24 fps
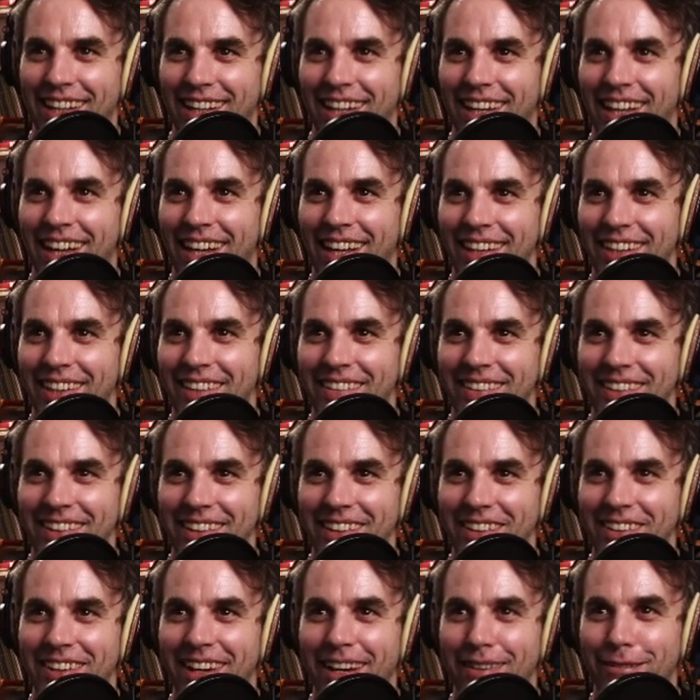Yeah,
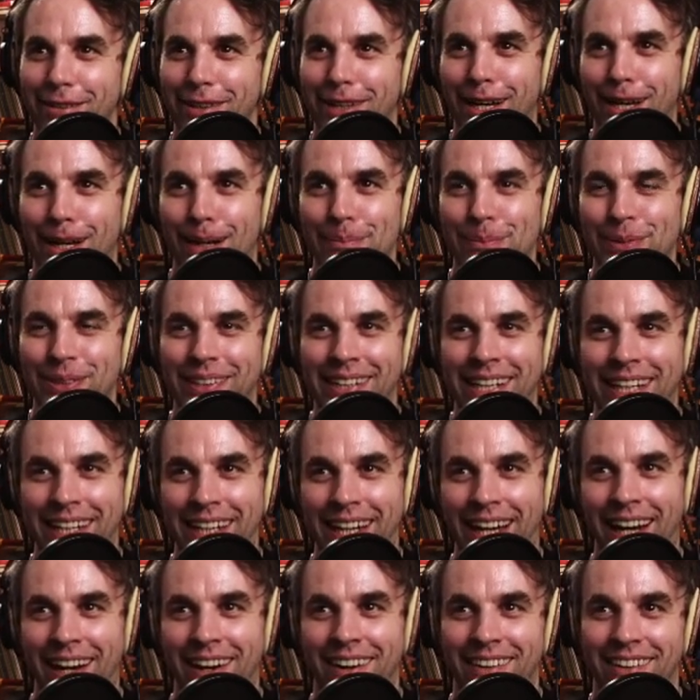you have a cut
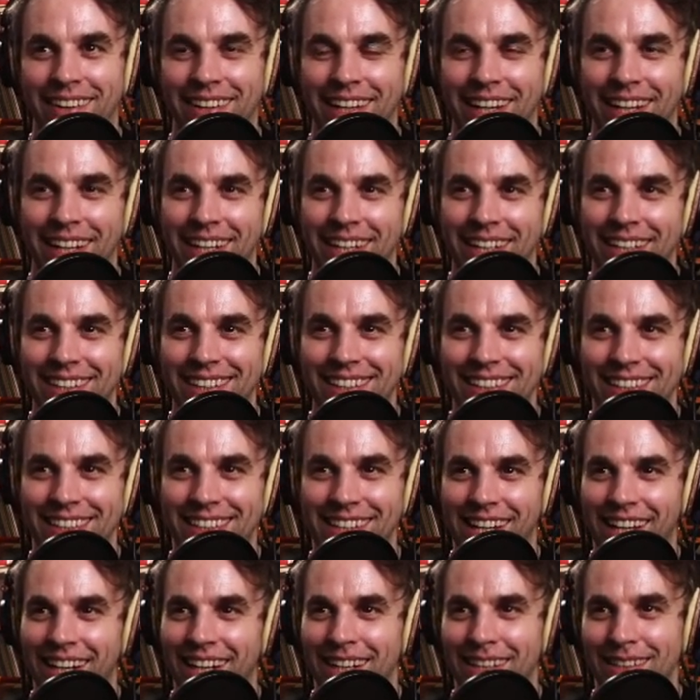point now, and
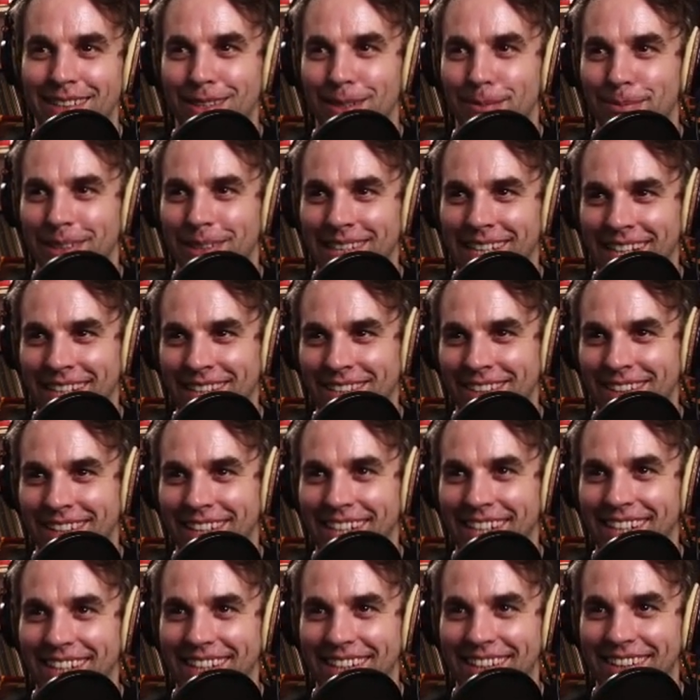it's getting super
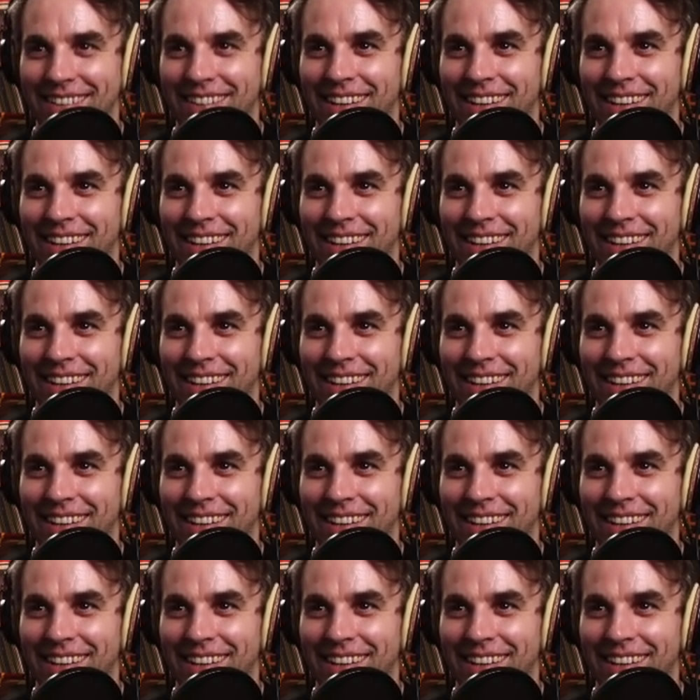dangerous.